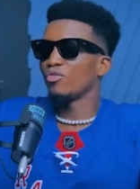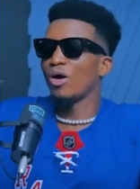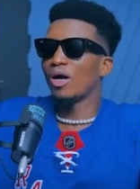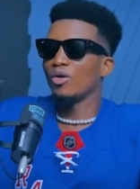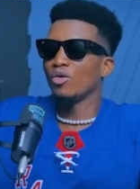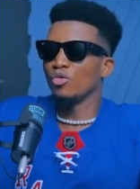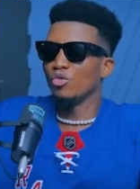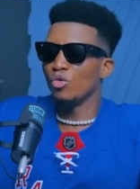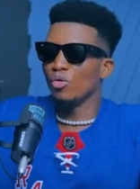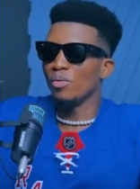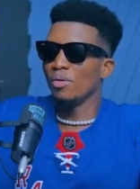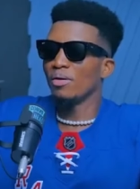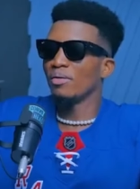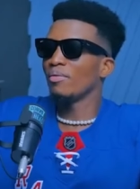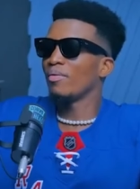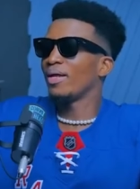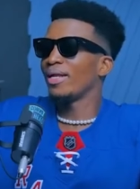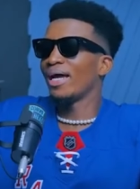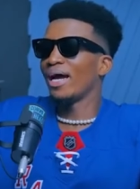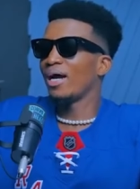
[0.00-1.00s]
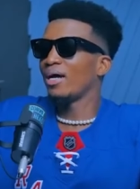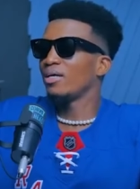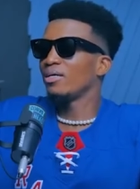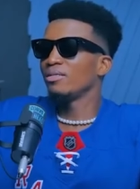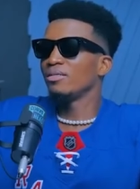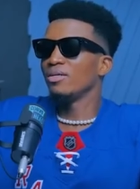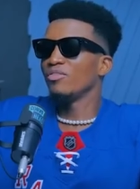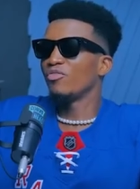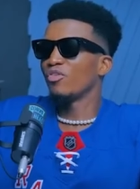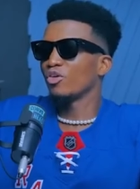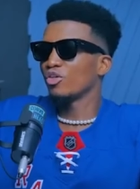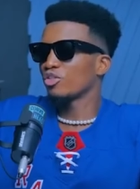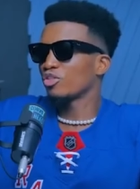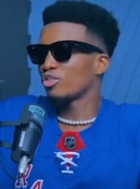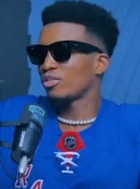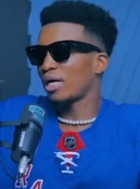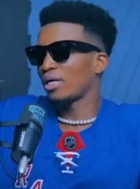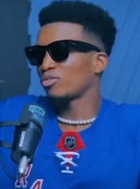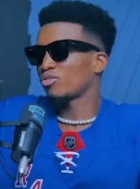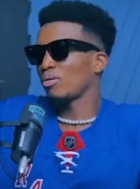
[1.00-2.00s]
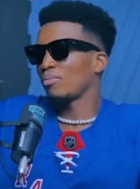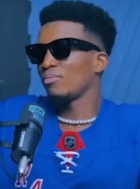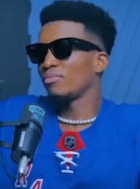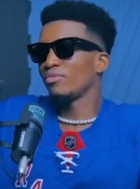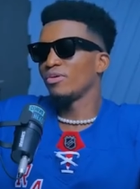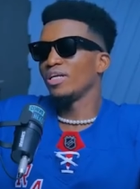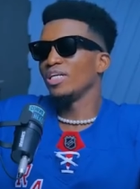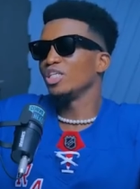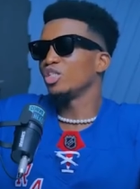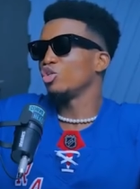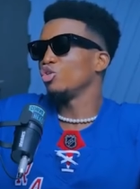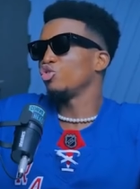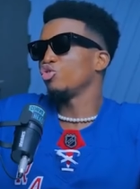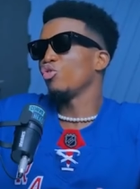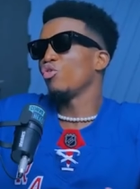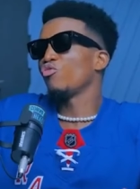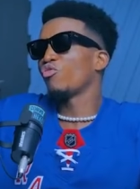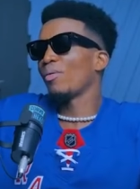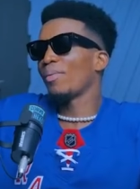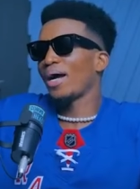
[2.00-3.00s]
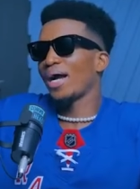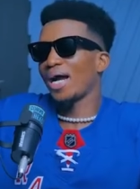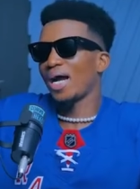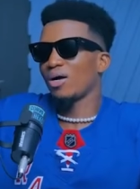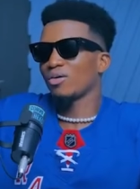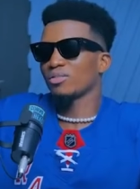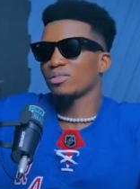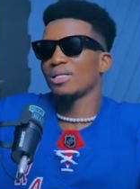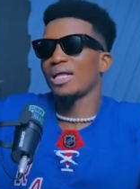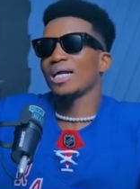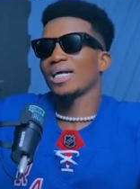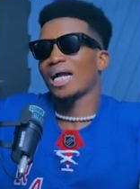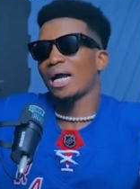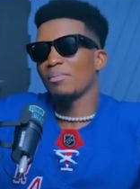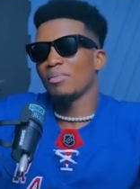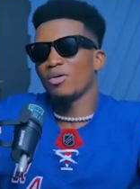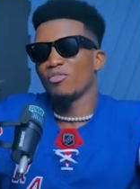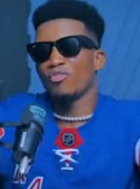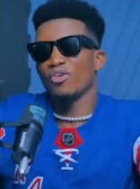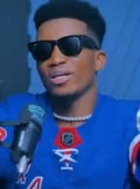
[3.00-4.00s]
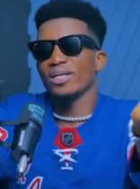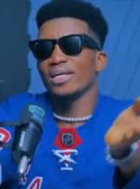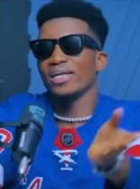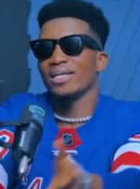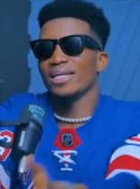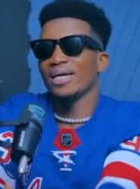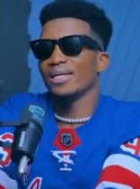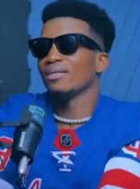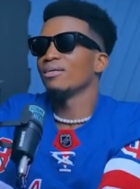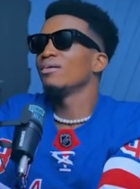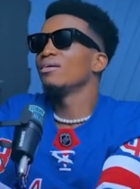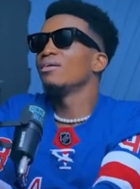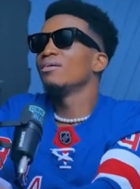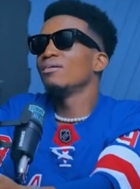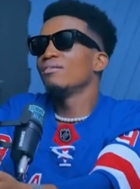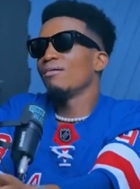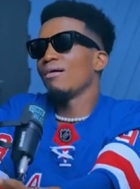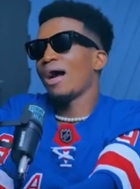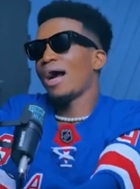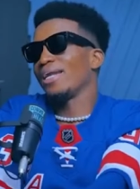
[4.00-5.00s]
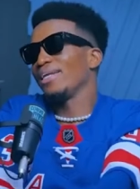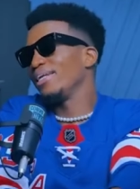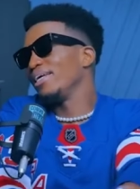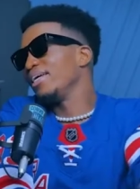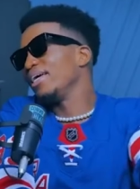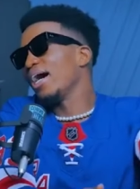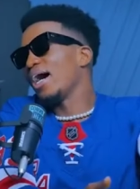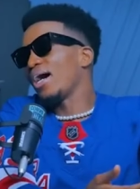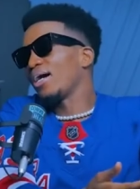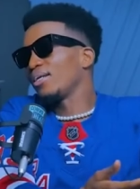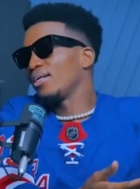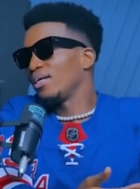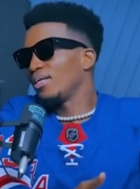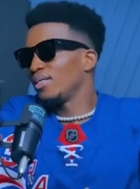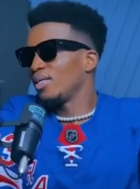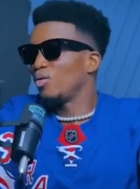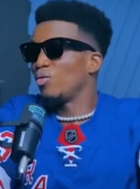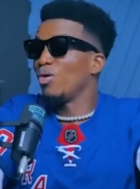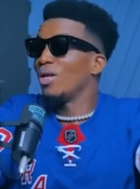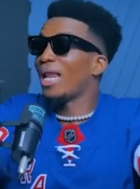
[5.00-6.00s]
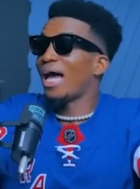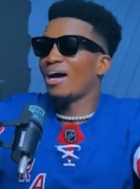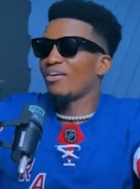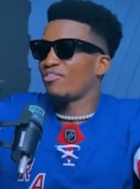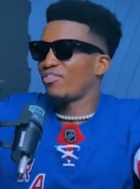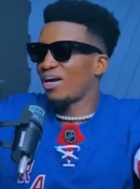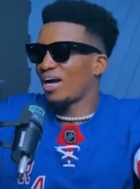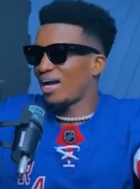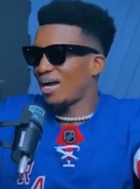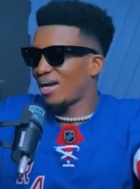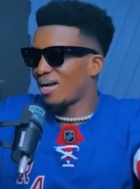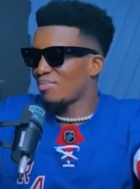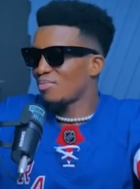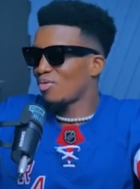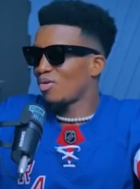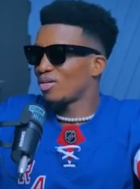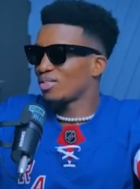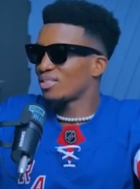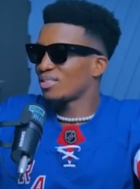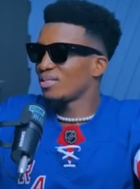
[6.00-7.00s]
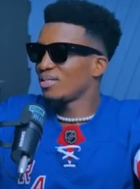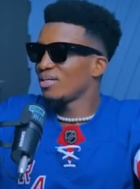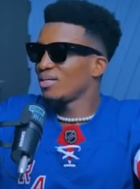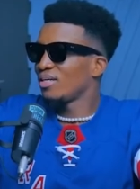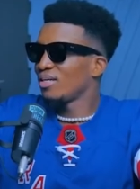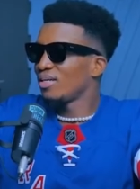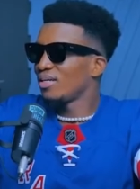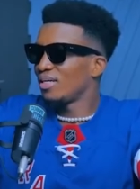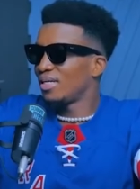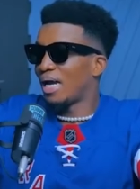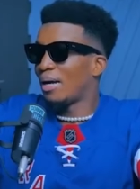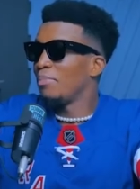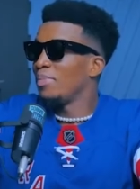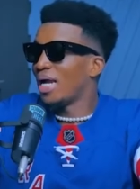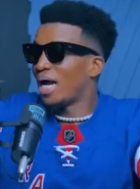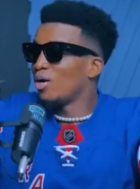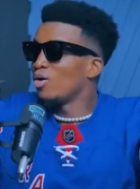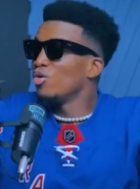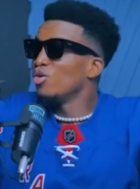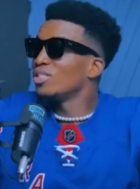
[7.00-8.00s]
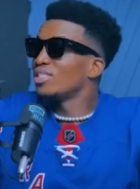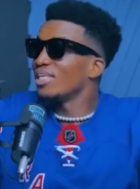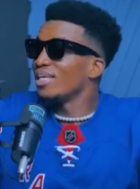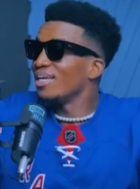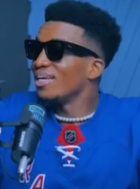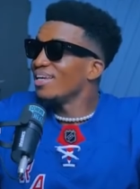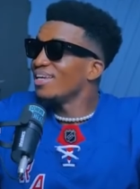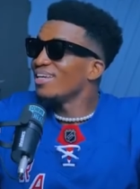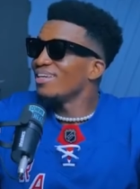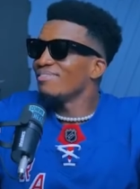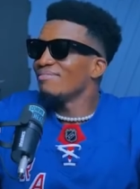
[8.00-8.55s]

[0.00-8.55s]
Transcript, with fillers: So I don't know whether they for try some reality show for my house, like camera for day. Then mm. I there, then they will laugh ah, because that me I don't know say